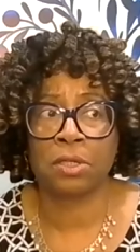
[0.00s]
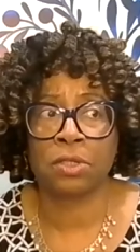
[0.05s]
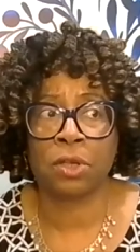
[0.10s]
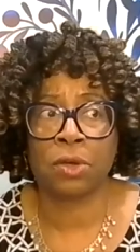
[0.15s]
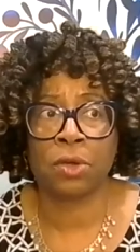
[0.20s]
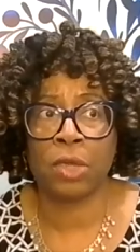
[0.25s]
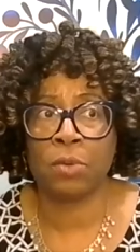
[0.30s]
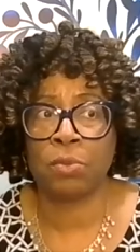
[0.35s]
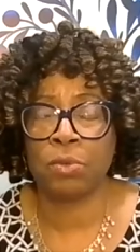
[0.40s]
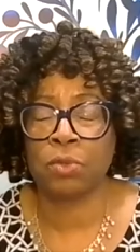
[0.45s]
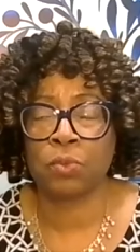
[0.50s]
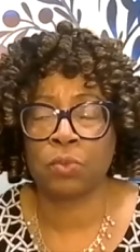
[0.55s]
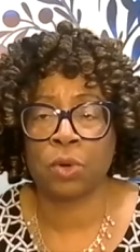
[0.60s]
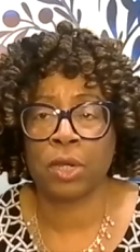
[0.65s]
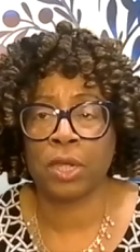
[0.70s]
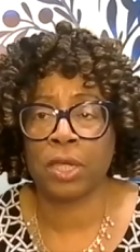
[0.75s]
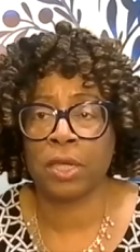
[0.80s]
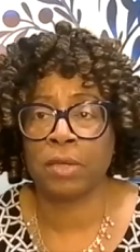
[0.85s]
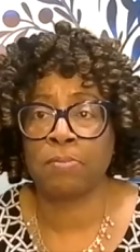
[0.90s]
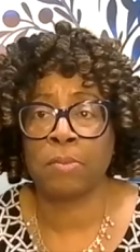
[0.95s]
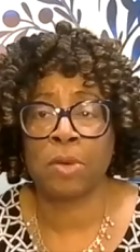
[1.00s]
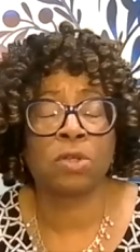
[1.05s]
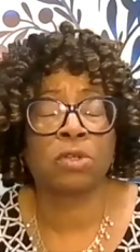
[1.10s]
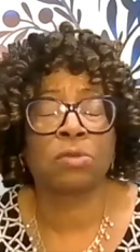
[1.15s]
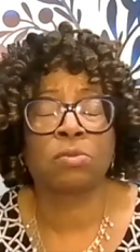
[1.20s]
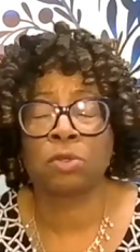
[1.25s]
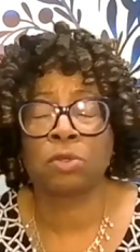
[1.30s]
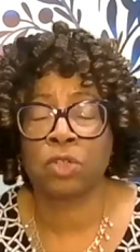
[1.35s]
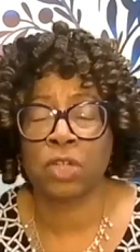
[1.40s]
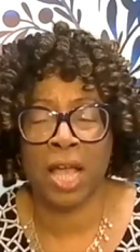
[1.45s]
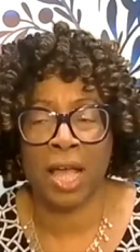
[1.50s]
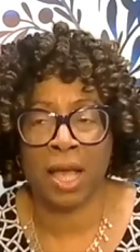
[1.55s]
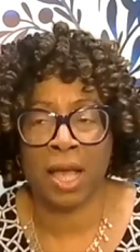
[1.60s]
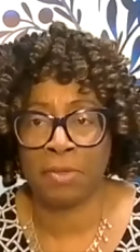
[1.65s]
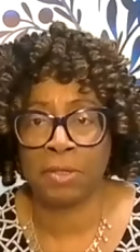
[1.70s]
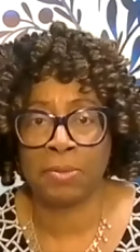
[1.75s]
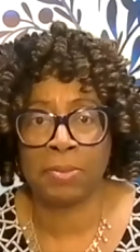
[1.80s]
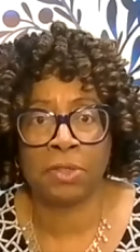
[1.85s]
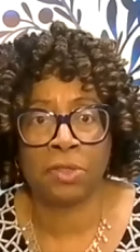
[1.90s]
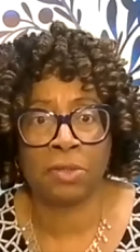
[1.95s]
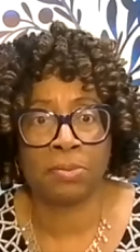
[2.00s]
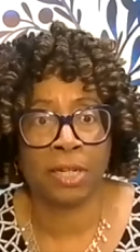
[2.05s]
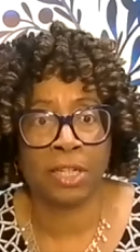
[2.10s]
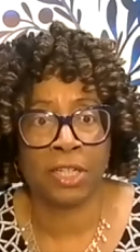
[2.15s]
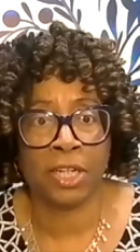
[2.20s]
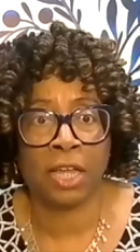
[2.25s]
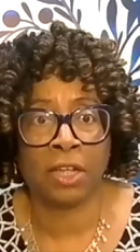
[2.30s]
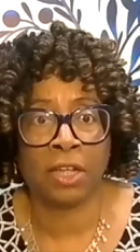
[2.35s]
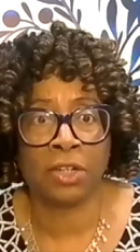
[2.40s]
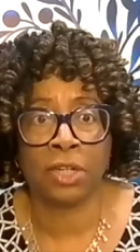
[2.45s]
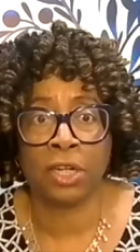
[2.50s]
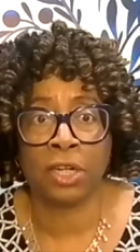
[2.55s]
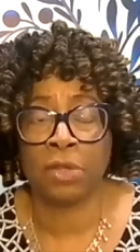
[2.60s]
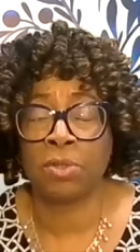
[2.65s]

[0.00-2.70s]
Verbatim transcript: So he was working multiple jobs most of my childhood.